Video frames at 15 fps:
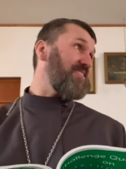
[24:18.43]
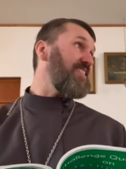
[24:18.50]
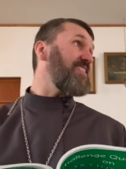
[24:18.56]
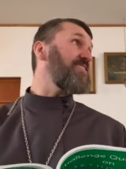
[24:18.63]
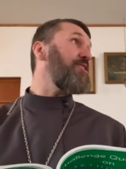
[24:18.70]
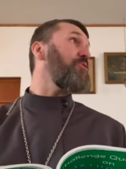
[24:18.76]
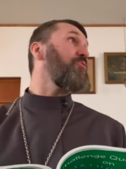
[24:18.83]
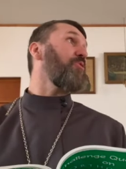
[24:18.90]

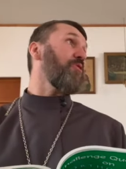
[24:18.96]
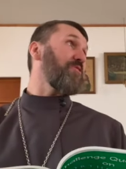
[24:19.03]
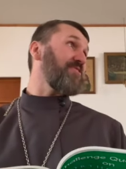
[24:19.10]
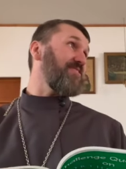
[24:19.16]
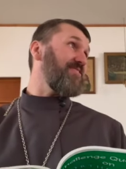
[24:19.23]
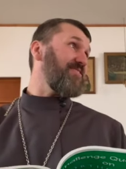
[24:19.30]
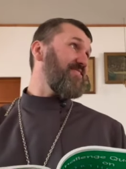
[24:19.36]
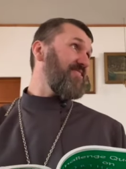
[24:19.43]
That's how it works,
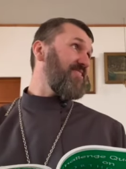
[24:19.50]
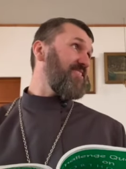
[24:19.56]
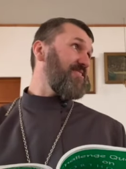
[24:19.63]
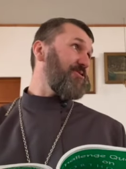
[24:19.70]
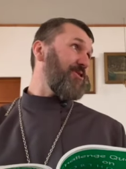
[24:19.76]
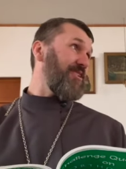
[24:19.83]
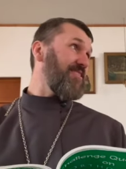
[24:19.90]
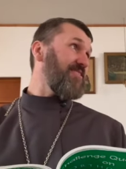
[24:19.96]

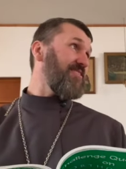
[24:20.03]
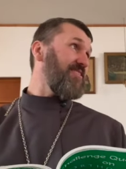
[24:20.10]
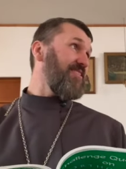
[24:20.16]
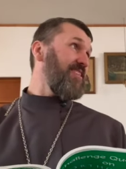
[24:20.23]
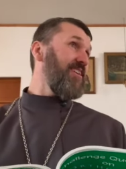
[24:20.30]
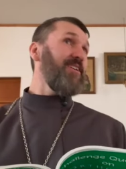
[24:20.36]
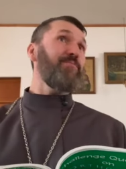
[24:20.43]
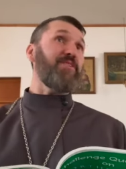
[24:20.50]
right?
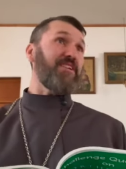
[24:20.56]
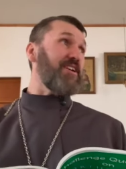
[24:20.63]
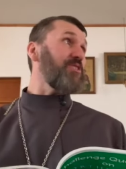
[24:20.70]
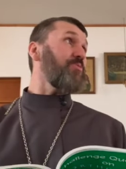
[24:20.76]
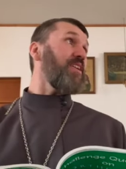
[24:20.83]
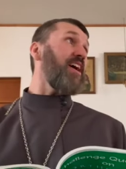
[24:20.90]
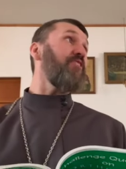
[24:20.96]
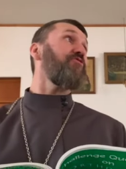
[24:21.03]
Because
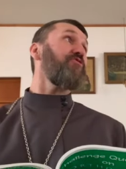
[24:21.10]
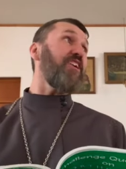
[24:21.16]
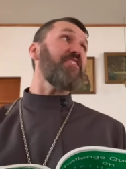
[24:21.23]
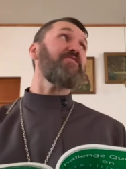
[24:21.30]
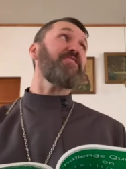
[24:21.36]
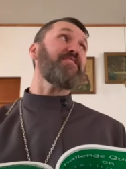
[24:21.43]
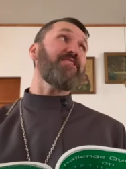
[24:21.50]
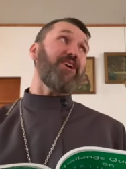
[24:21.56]
we have
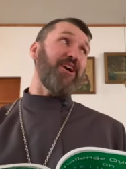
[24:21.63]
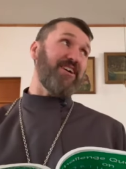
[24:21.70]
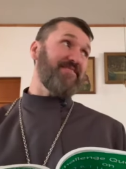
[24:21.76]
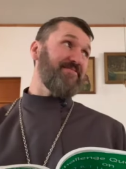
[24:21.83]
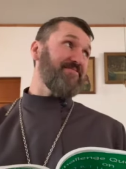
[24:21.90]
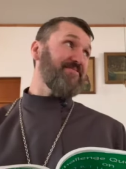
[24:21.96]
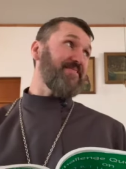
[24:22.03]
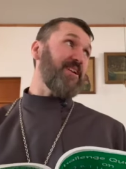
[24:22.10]
faith in God
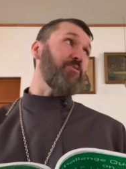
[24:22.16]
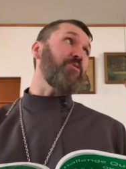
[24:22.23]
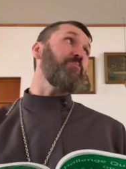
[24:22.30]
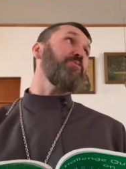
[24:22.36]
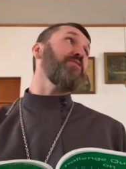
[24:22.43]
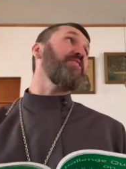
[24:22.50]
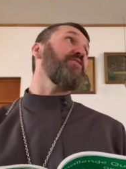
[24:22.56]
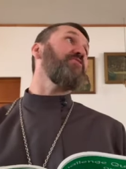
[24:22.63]
and we
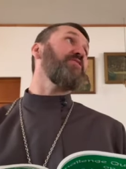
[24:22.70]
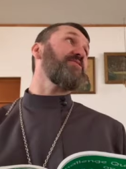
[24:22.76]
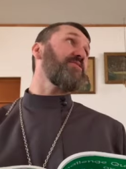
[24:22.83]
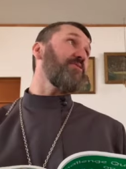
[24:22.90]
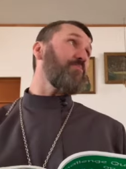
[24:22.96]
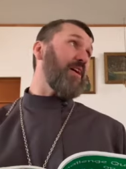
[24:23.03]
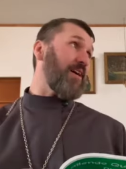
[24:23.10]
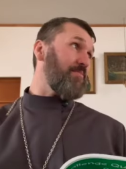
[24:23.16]
believe his
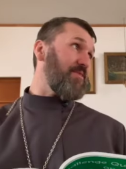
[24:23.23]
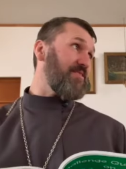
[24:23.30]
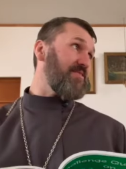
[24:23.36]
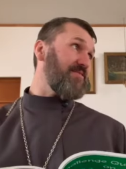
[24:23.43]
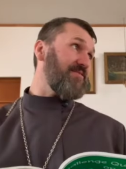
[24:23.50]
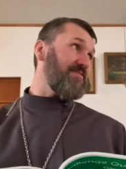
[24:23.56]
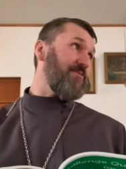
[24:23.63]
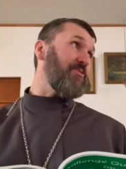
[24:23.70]

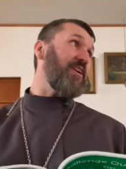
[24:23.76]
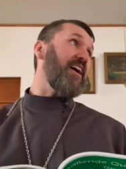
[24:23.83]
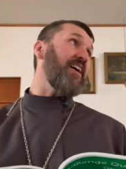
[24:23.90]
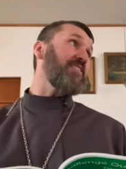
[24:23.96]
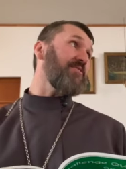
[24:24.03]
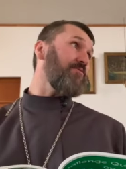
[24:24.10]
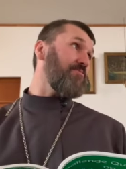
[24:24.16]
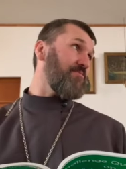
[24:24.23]
commandments and we
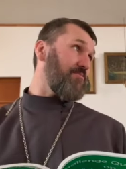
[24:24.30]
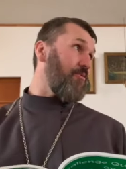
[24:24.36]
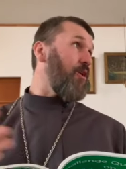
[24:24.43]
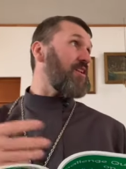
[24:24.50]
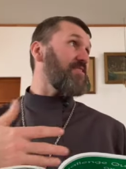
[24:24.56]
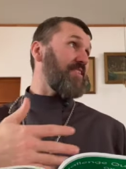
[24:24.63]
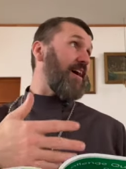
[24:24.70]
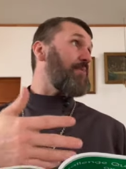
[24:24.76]
act to
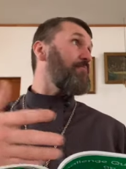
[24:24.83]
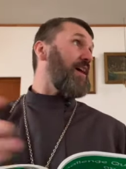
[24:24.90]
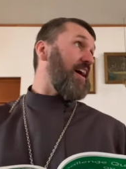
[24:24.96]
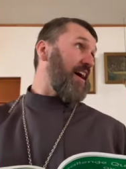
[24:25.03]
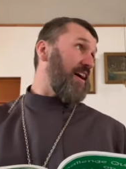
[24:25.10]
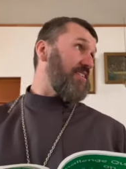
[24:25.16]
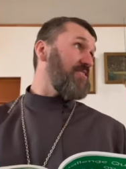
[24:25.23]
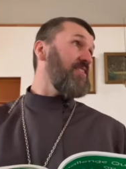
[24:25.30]
walk that
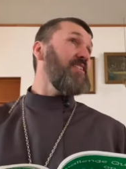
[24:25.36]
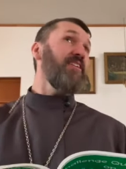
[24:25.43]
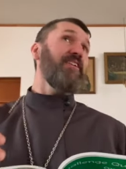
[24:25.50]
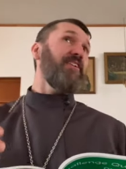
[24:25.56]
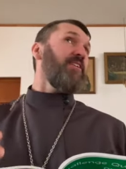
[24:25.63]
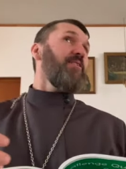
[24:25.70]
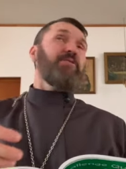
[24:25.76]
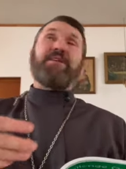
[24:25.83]
path,
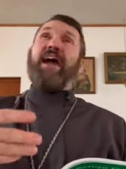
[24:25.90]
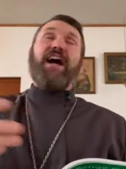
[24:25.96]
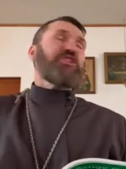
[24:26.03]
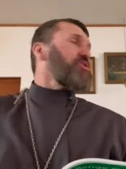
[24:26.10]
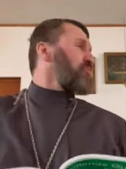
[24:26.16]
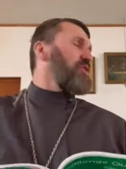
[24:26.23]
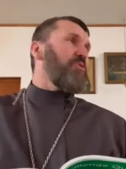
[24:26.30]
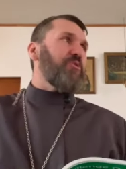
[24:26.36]

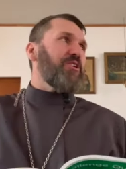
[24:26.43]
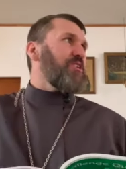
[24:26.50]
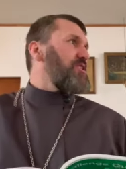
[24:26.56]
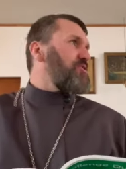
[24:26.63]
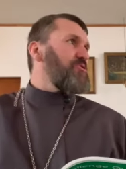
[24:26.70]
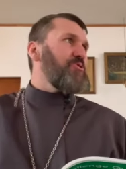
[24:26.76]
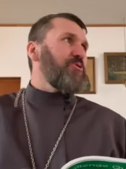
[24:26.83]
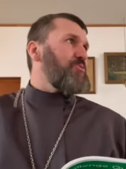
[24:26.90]
naturally we're going to
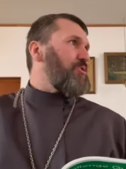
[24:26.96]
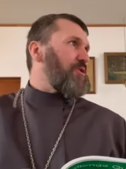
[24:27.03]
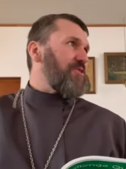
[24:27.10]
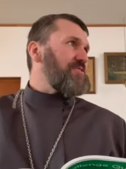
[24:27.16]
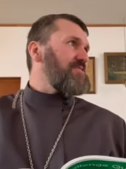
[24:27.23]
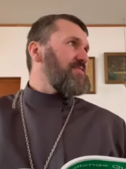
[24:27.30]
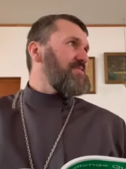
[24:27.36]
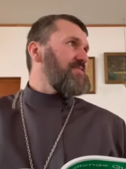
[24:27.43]
do good
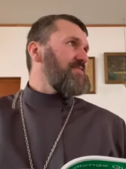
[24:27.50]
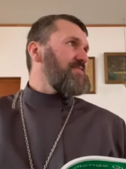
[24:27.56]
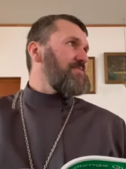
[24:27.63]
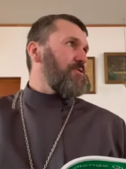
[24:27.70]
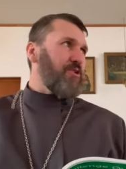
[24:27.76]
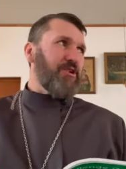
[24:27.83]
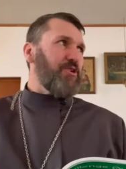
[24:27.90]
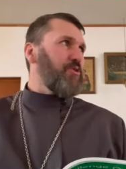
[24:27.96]
works.
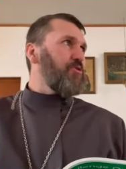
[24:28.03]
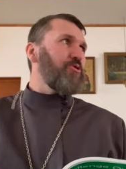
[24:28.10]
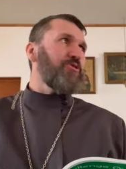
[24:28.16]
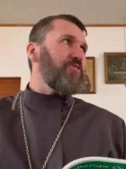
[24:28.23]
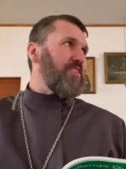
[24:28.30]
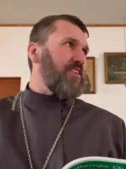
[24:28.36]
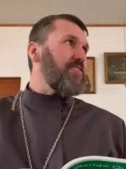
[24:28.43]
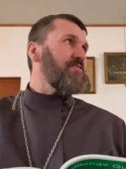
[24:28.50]
We're going to do
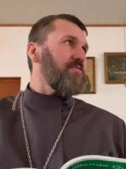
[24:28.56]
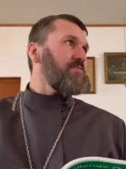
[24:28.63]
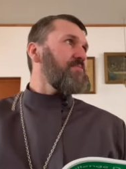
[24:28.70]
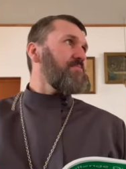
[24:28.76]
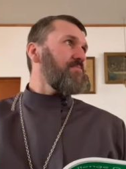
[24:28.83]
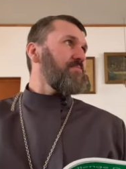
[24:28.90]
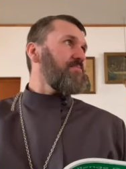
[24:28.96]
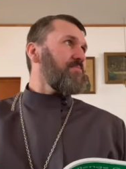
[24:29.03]
good things.
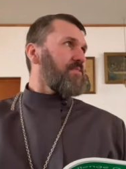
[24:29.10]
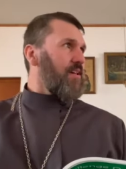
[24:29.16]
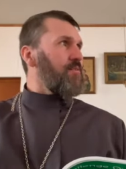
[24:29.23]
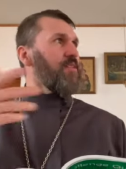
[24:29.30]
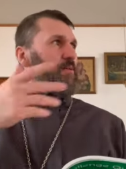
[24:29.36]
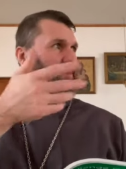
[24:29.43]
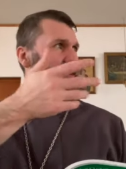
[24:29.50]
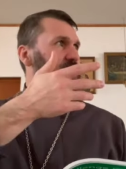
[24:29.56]
that,
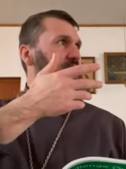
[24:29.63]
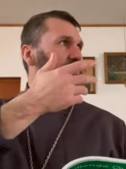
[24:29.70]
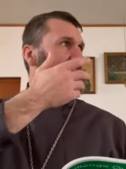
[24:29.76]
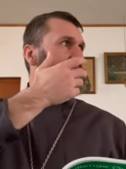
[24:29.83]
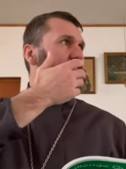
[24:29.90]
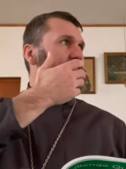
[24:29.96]
that makes sense?